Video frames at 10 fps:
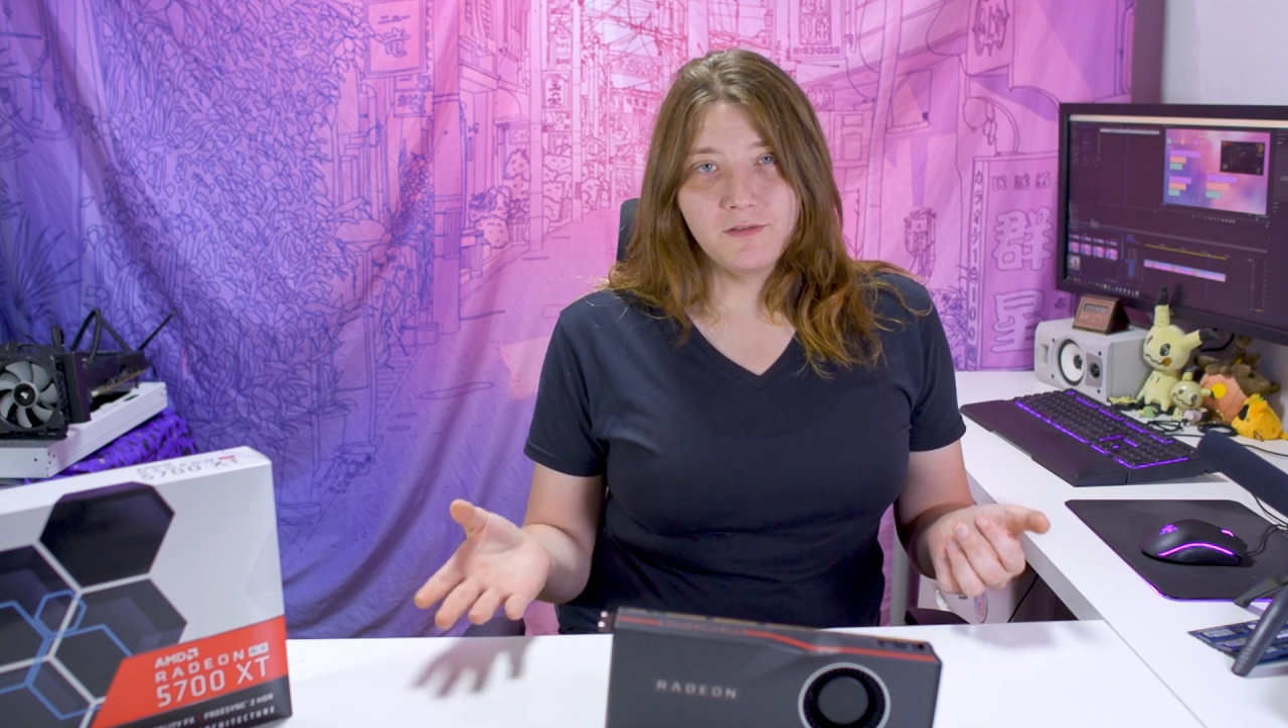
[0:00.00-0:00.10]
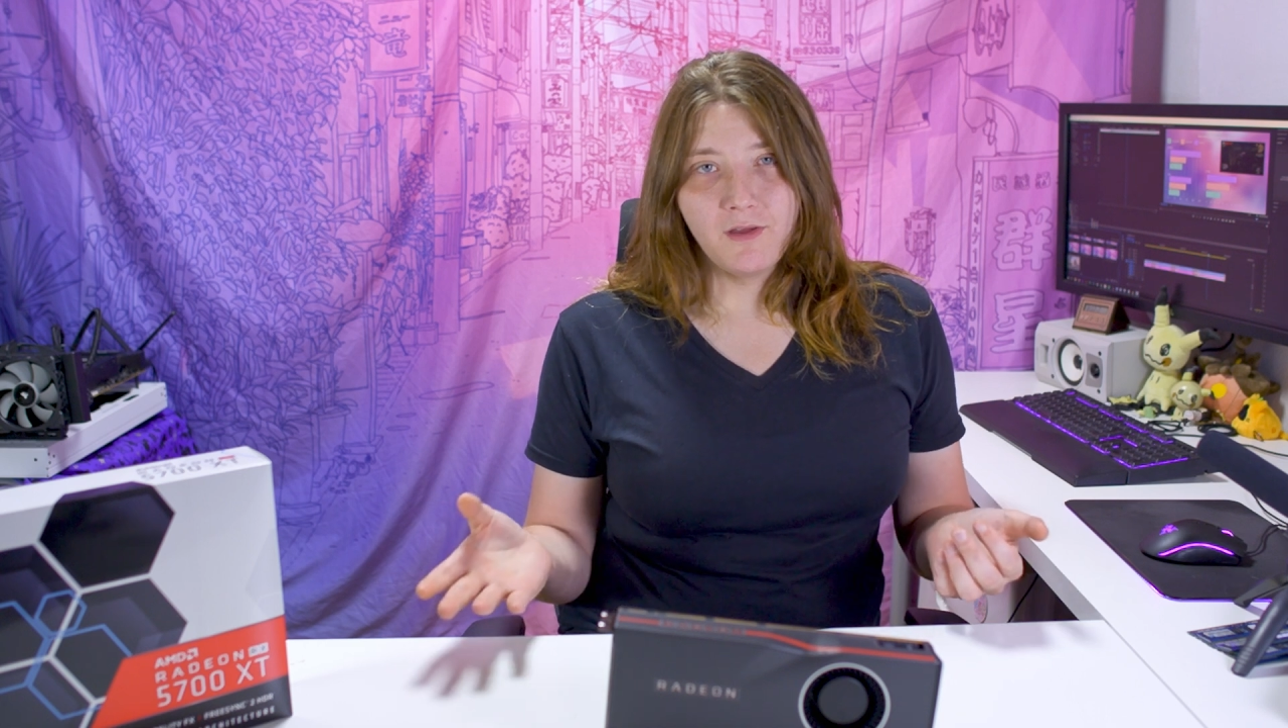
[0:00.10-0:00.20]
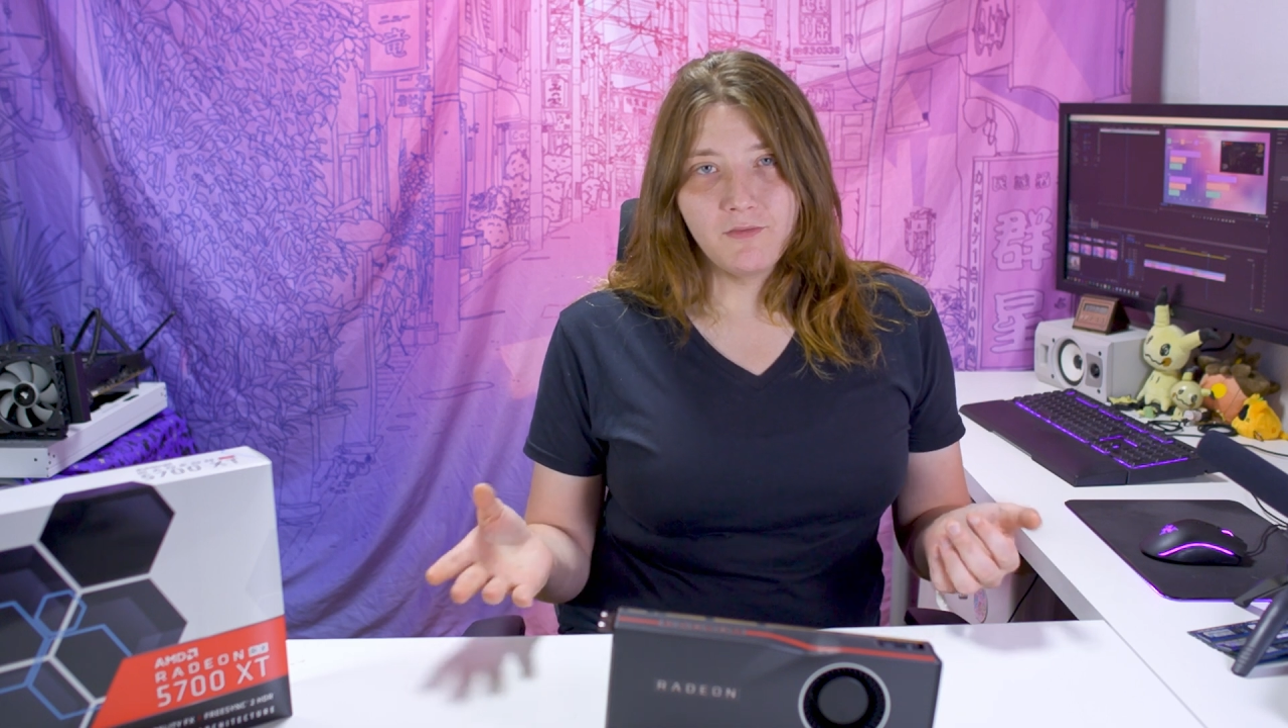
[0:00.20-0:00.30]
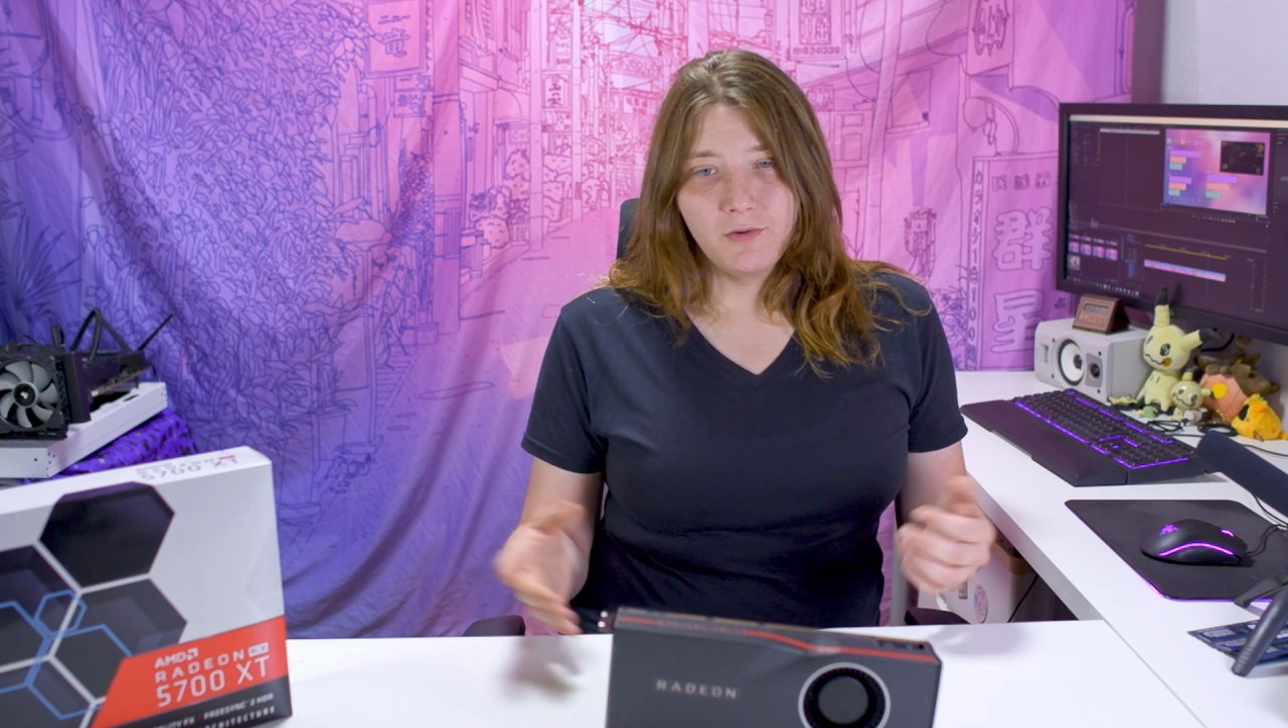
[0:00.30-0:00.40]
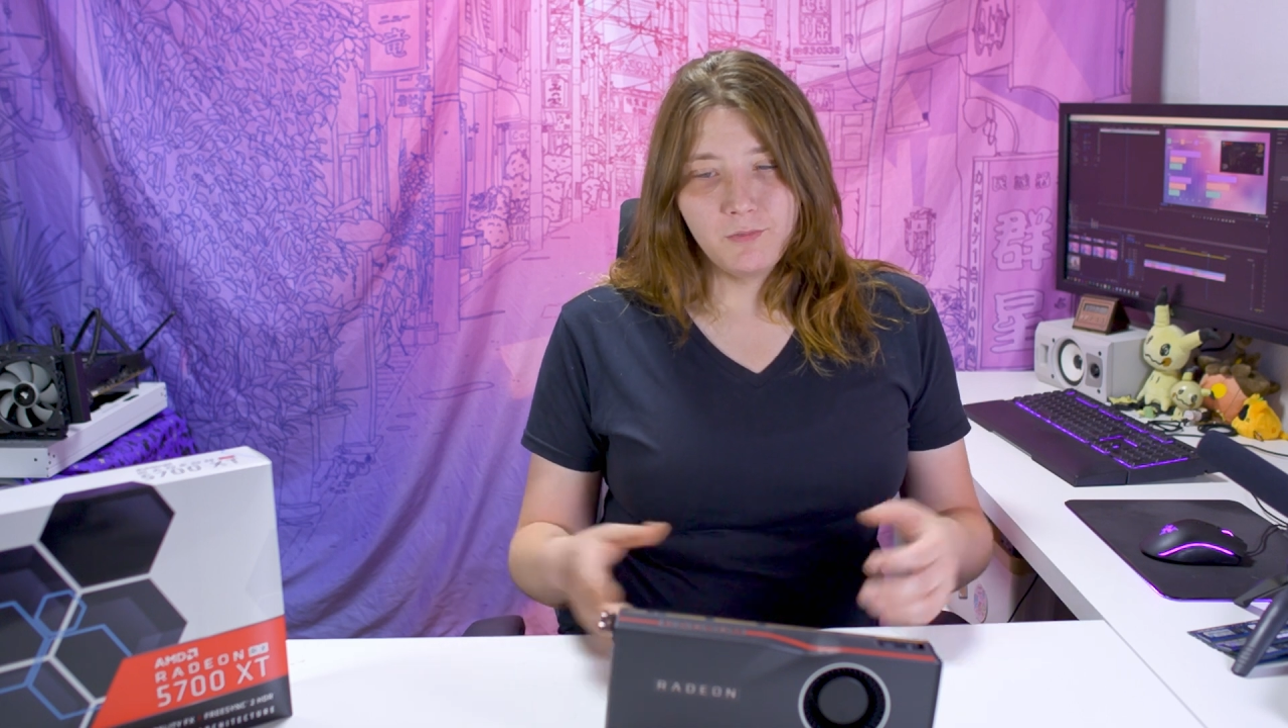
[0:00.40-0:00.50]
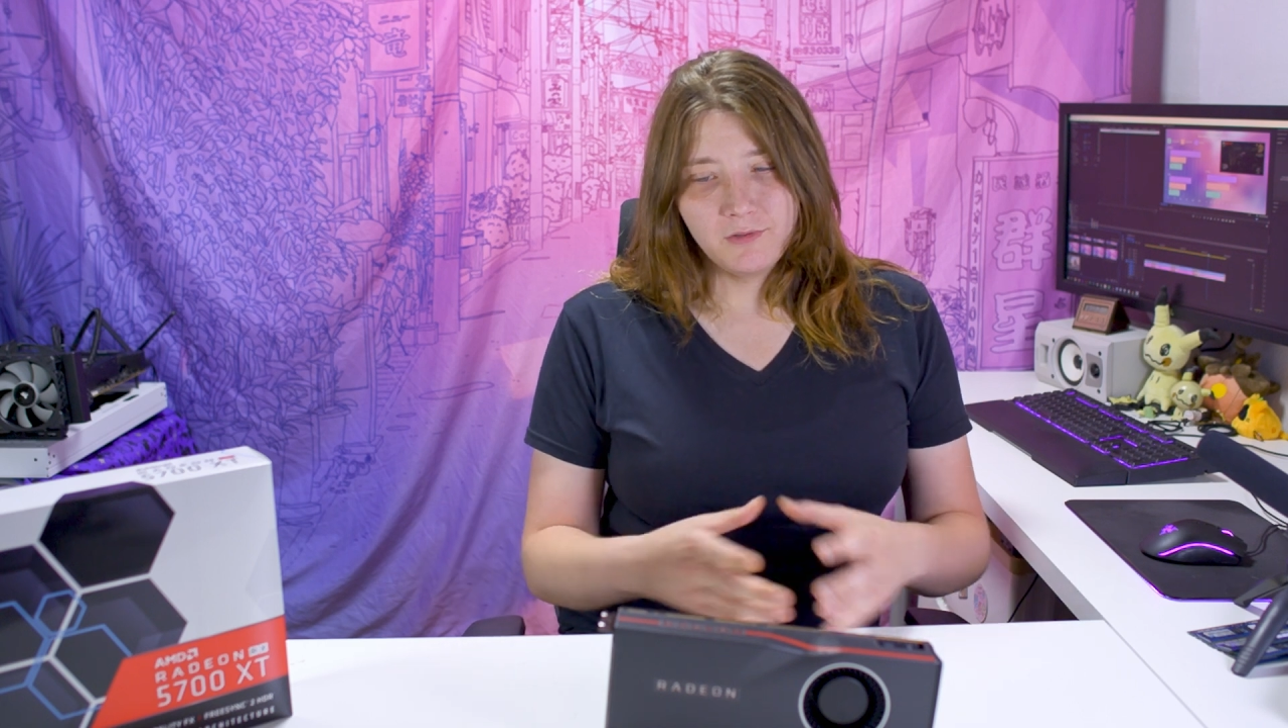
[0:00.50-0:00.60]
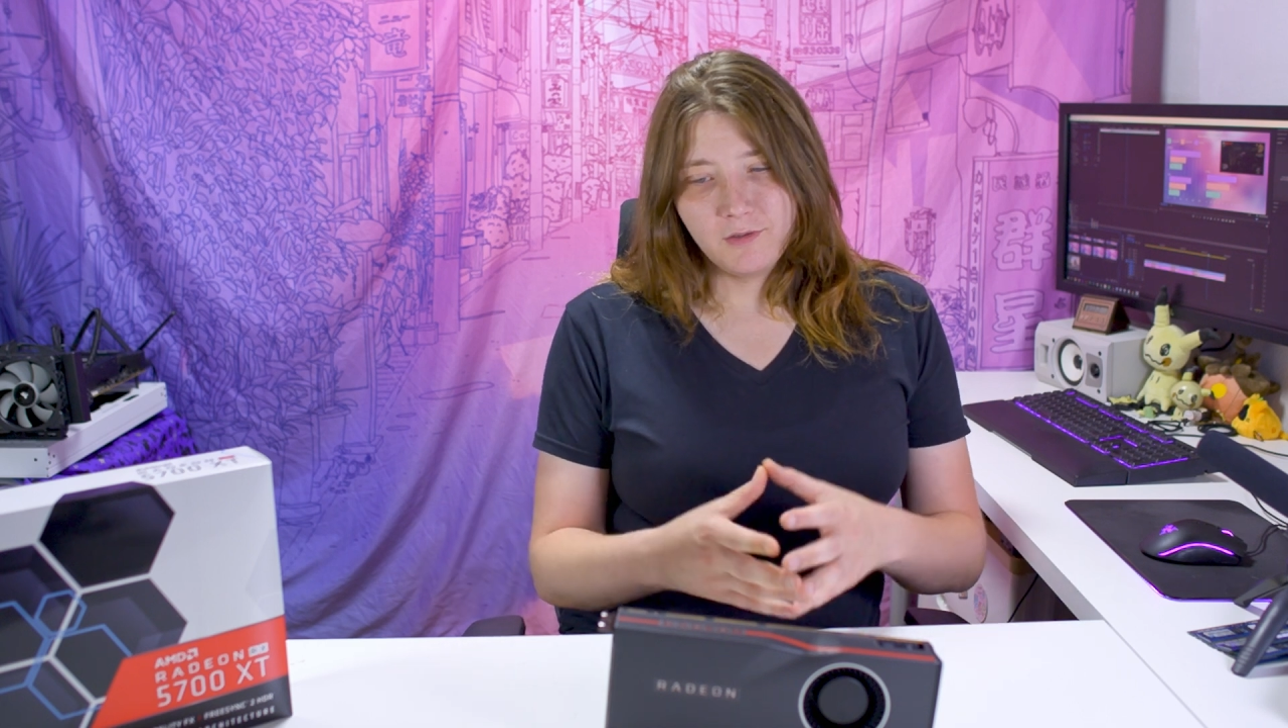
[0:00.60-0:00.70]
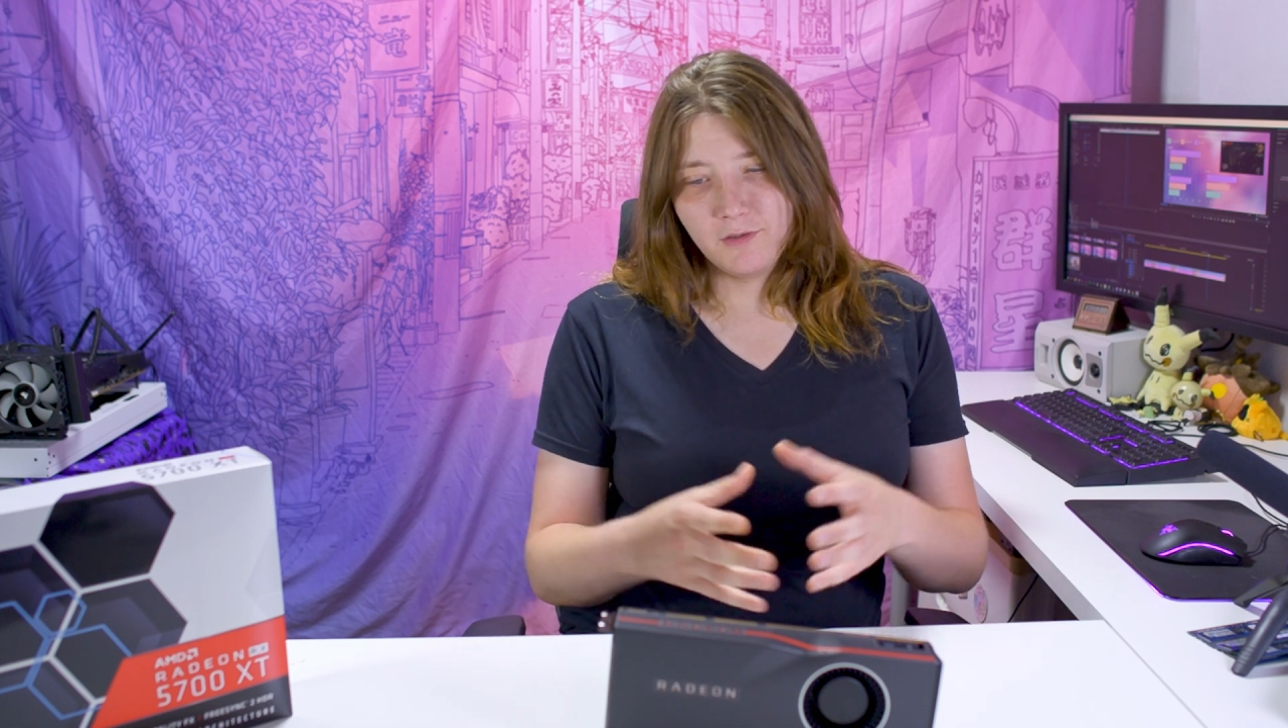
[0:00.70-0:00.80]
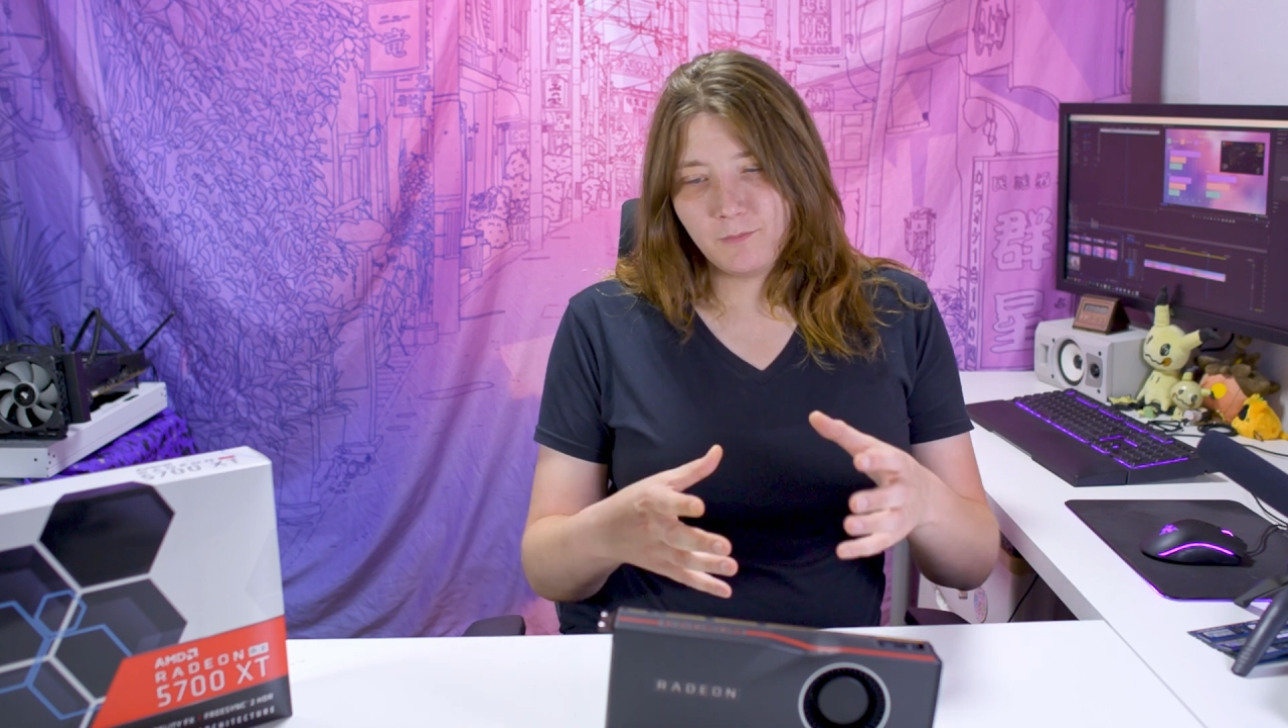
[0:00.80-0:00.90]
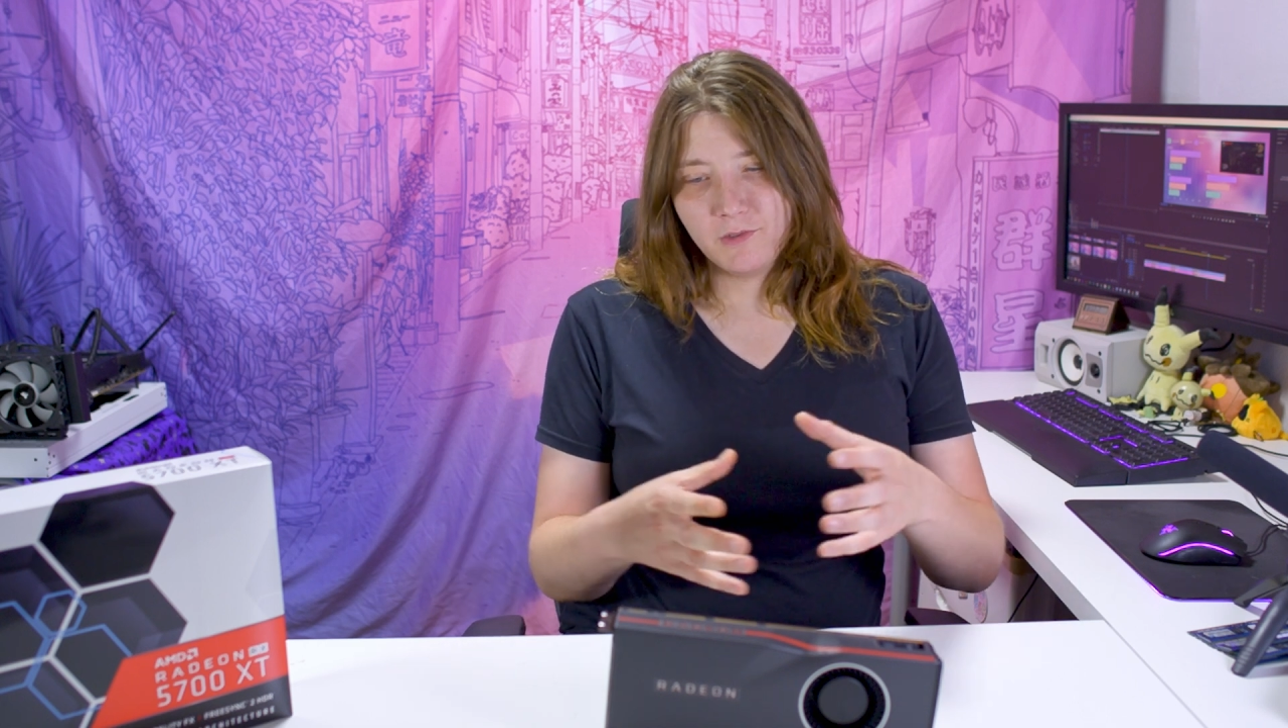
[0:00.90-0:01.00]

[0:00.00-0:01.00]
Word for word: 7 with the